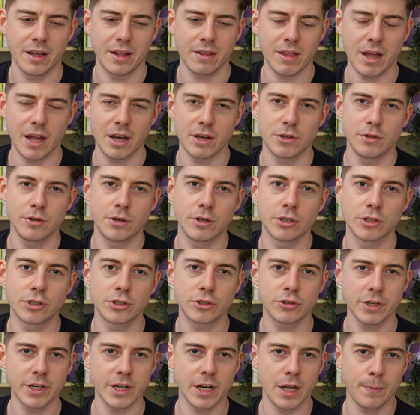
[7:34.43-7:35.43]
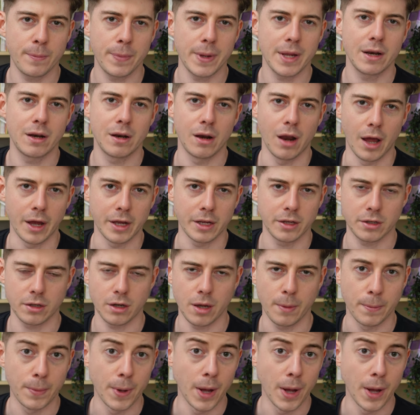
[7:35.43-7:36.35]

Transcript: that you can treat a bit like a